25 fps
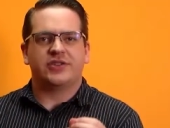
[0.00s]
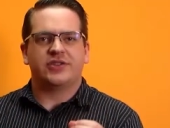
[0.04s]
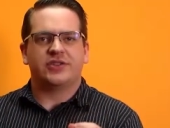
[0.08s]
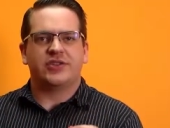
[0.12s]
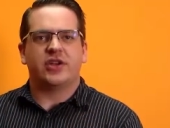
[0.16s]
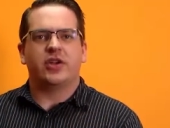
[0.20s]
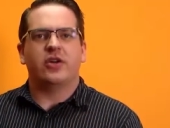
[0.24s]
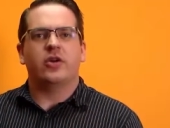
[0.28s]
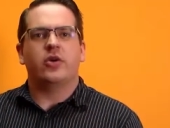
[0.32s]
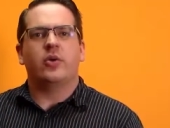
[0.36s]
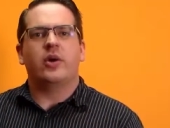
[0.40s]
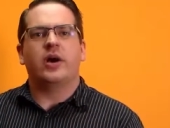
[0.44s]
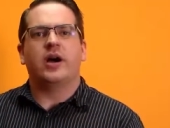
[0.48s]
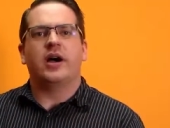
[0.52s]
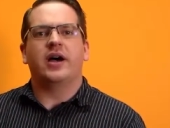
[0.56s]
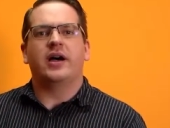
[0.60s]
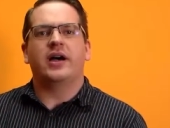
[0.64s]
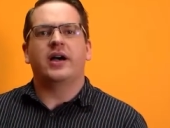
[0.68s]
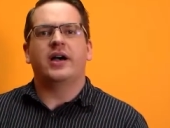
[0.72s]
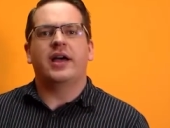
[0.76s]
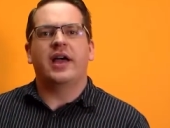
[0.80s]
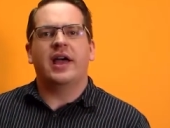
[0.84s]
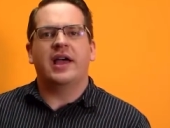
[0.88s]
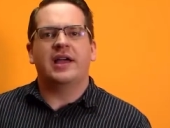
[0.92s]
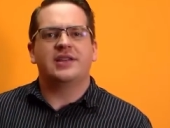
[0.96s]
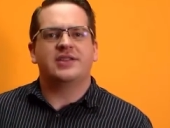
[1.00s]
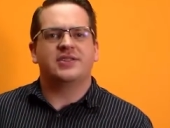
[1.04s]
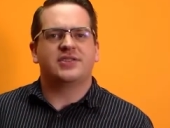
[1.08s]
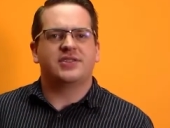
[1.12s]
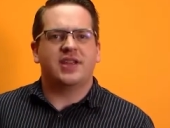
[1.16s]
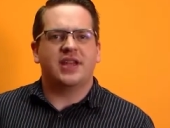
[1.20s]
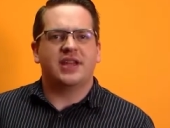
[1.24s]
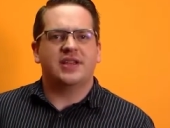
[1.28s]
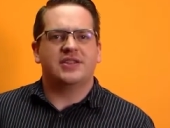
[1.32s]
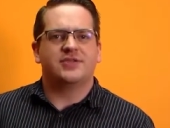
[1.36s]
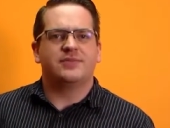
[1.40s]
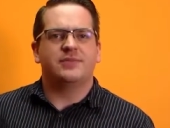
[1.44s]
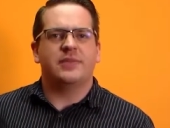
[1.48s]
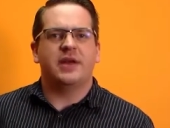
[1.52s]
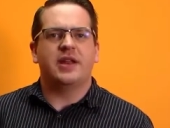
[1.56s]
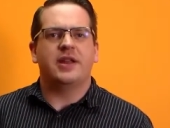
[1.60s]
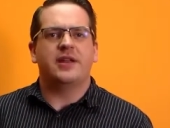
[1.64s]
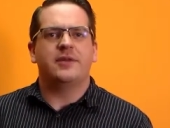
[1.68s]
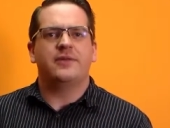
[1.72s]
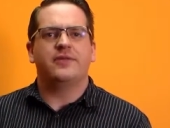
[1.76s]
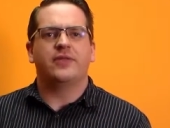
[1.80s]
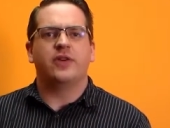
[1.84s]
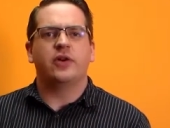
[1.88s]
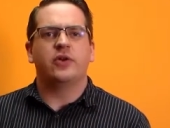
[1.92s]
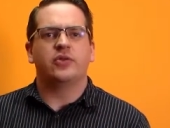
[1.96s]
So as
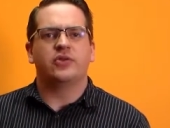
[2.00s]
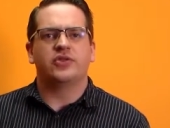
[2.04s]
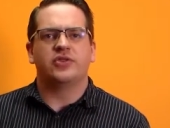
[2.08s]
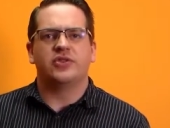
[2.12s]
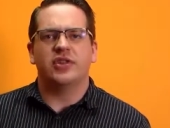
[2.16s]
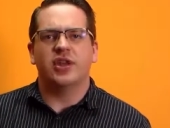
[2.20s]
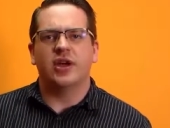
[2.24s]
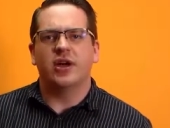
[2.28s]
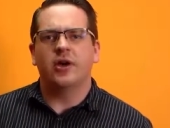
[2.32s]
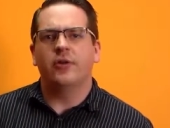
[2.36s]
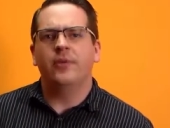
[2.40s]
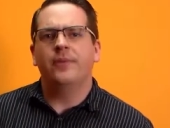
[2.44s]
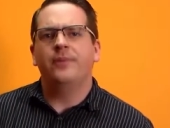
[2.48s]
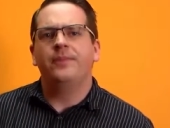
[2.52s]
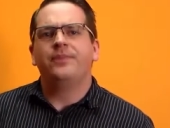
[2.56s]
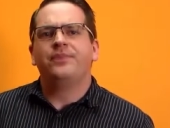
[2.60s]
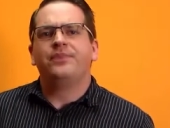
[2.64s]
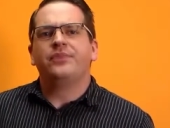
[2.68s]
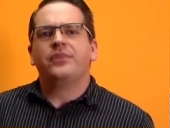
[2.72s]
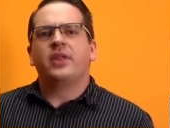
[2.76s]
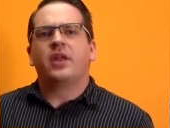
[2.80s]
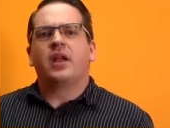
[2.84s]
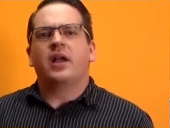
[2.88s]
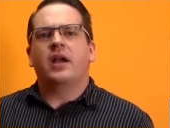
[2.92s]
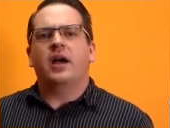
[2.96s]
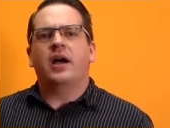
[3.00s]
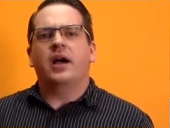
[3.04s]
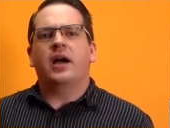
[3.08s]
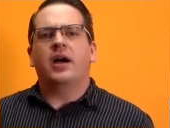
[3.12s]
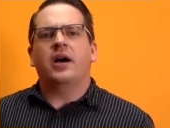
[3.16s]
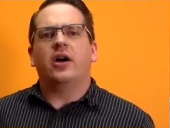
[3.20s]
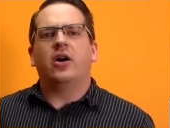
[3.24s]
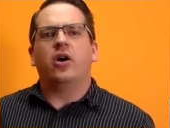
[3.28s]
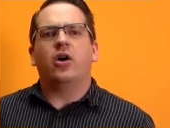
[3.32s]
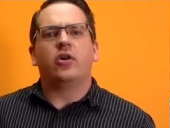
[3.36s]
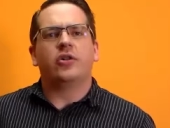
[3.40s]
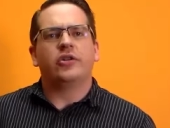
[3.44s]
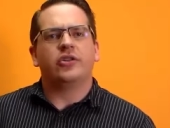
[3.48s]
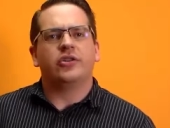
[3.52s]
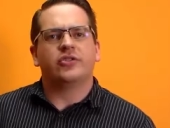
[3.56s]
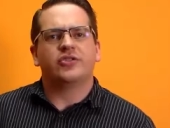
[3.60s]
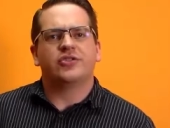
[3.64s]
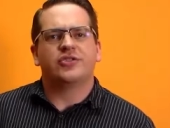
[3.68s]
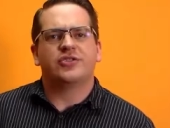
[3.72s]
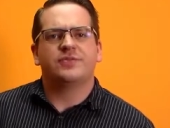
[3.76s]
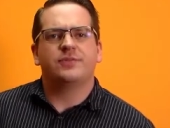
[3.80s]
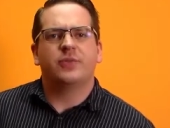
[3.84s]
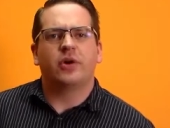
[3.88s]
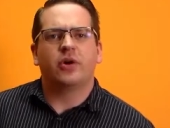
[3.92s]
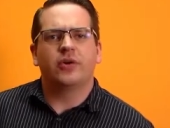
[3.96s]
many folks know, on your
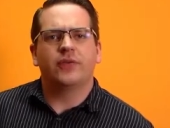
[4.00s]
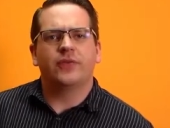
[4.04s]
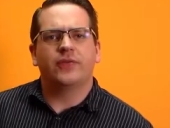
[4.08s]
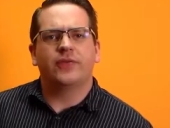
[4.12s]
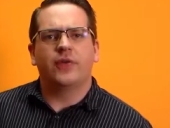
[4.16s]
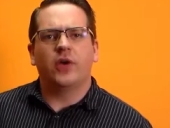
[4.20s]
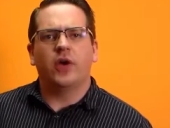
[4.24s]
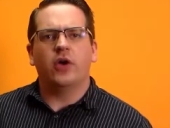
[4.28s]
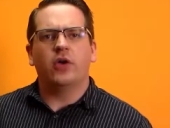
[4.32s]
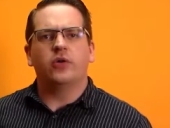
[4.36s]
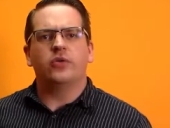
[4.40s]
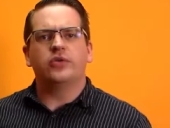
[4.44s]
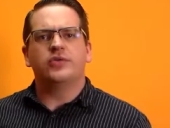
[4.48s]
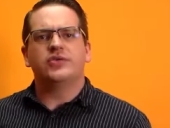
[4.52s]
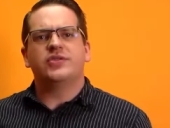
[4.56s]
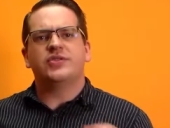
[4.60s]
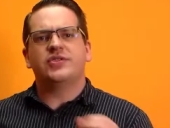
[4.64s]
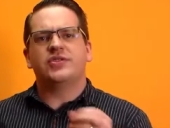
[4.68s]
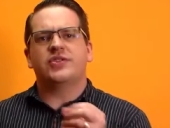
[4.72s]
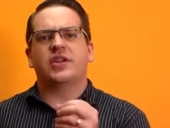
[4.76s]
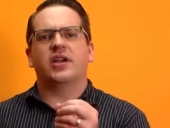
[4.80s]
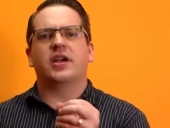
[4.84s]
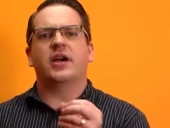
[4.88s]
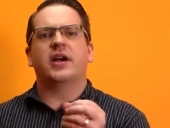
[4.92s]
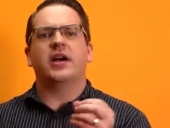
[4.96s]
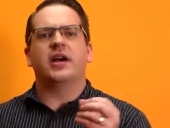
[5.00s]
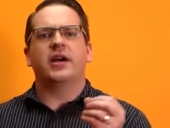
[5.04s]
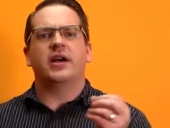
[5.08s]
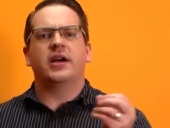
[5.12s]
smartphones